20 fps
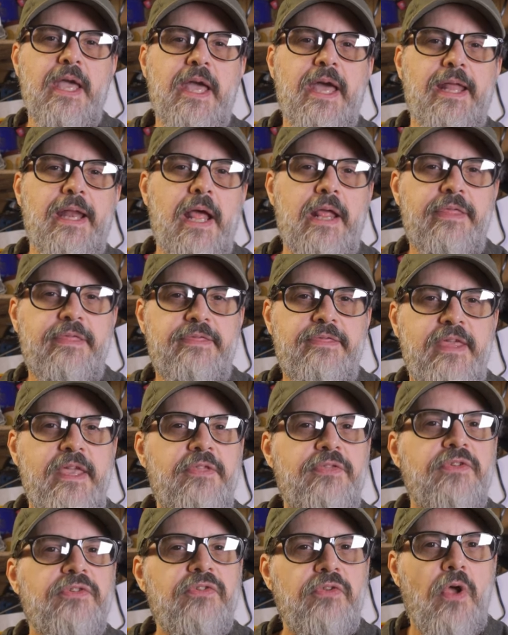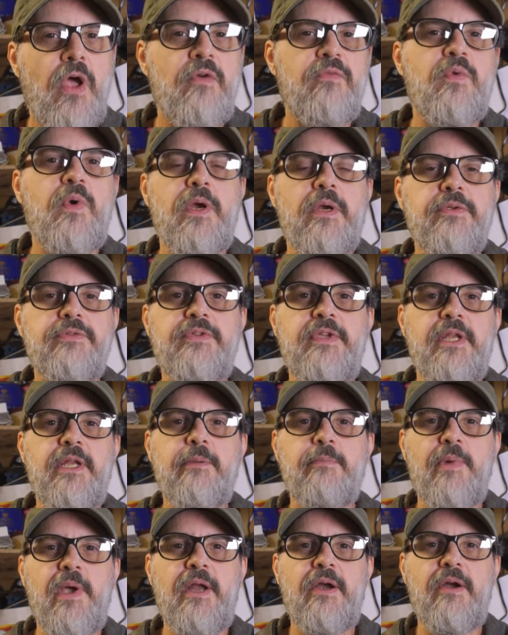and I think the software is
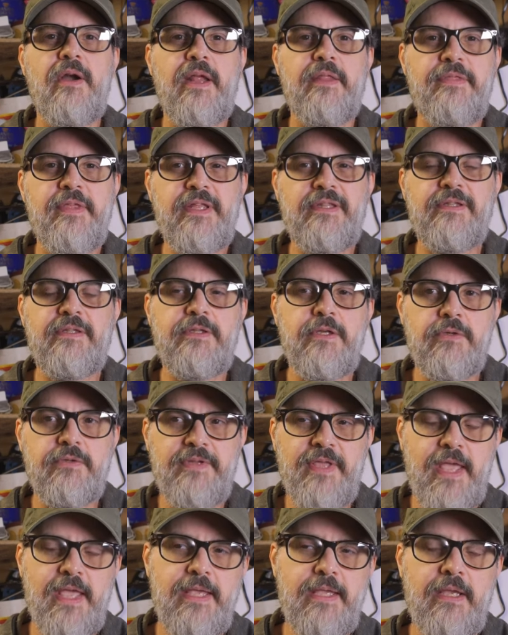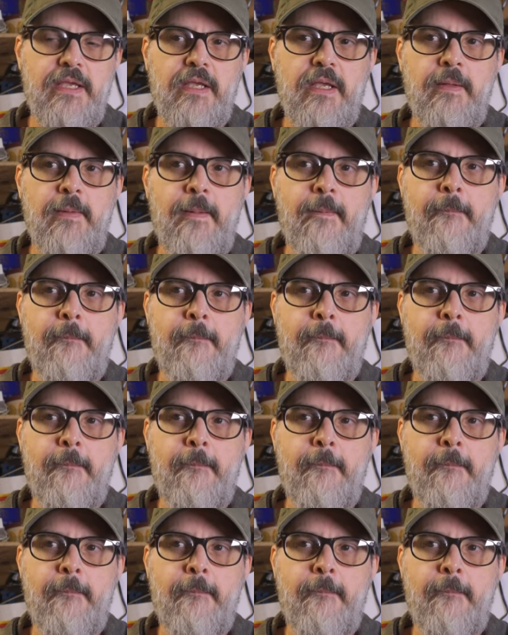getting better. I think that they're taking